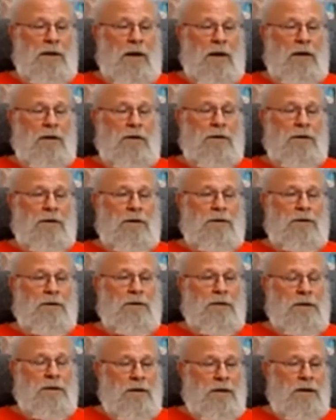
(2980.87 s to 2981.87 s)
So
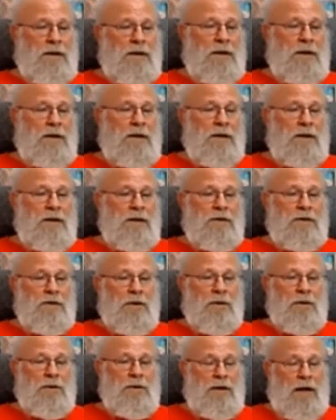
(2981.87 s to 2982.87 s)
now, yeah,
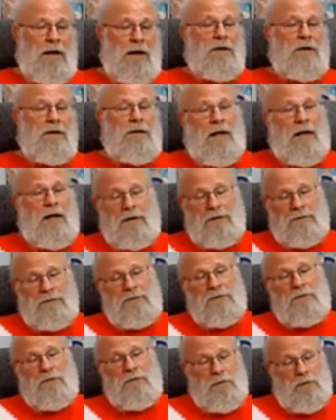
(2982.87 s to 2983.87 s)
when you asked,
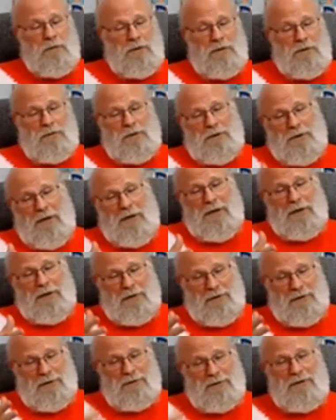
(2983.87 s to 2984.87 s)
I'm writing 4
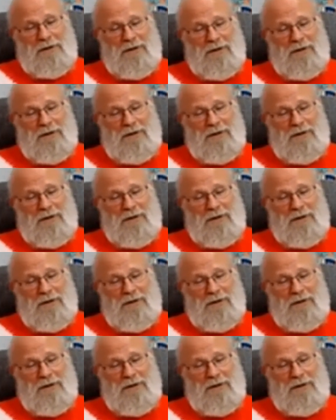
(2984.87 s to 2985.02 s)
books.